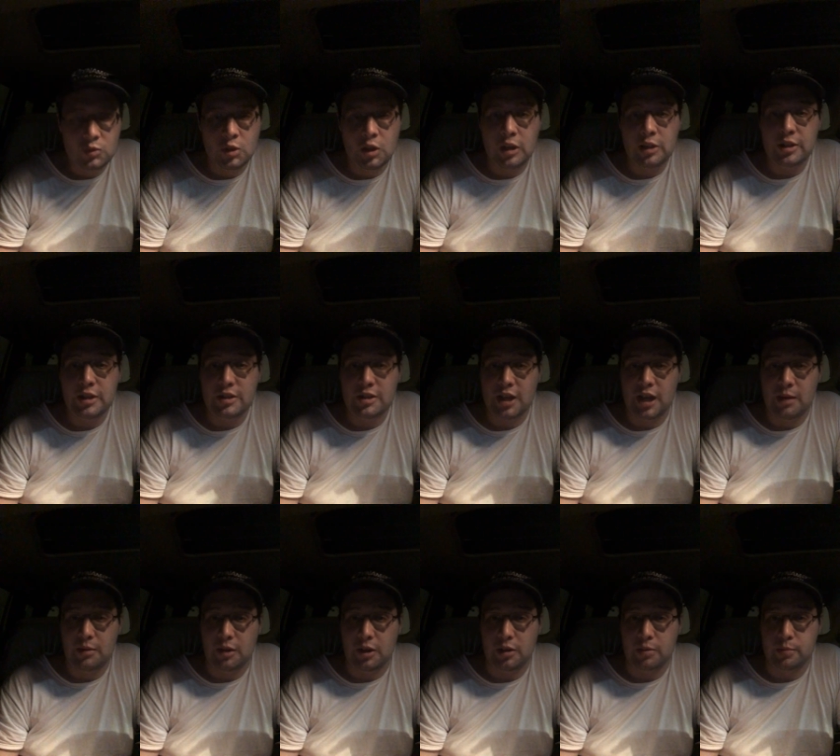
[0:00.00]
on this app
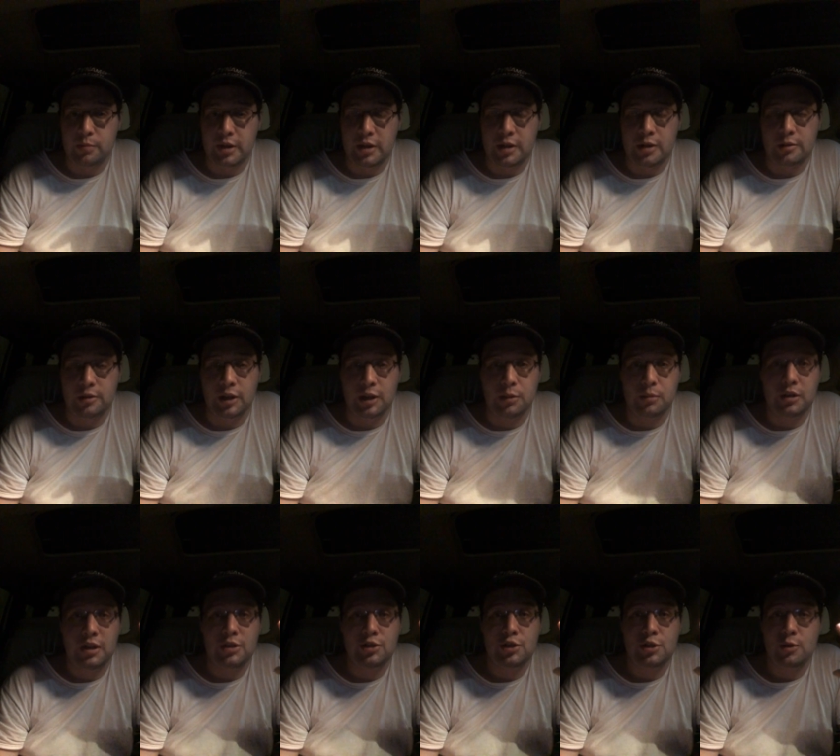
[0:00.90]
called Bigo. Now, I'm
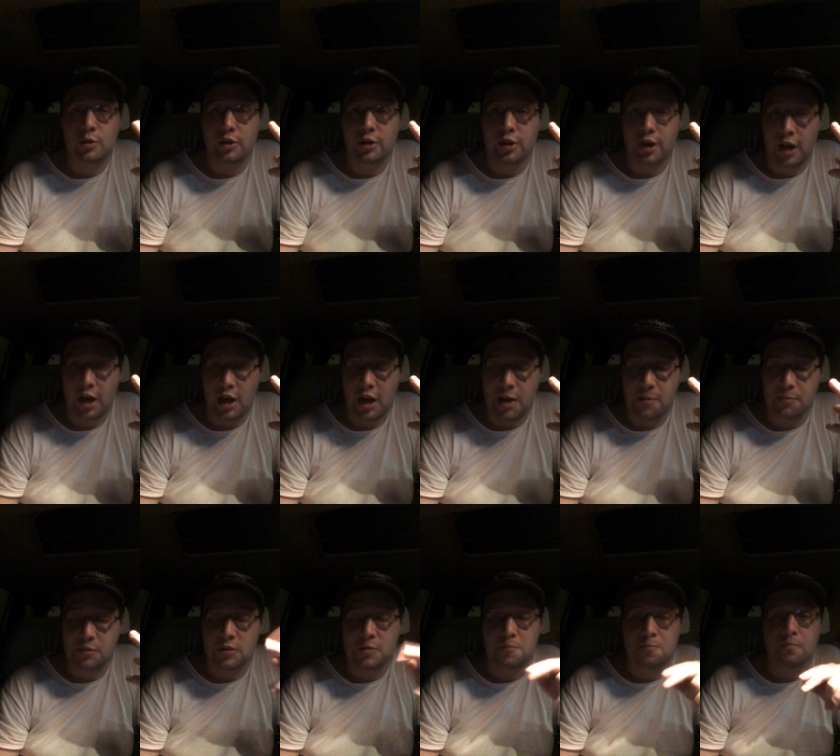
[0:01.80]
on 2 other
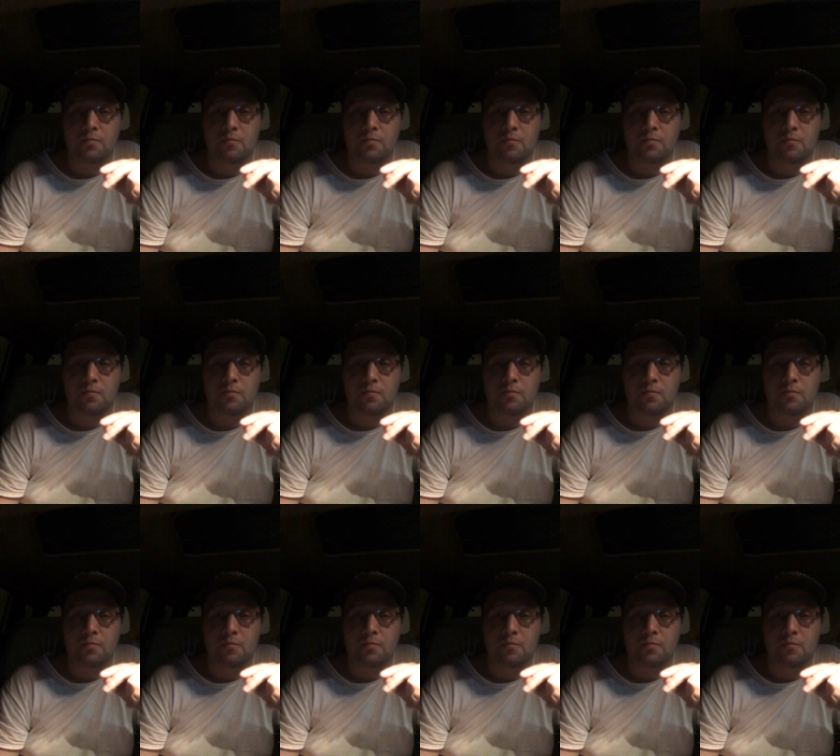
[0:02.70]
apps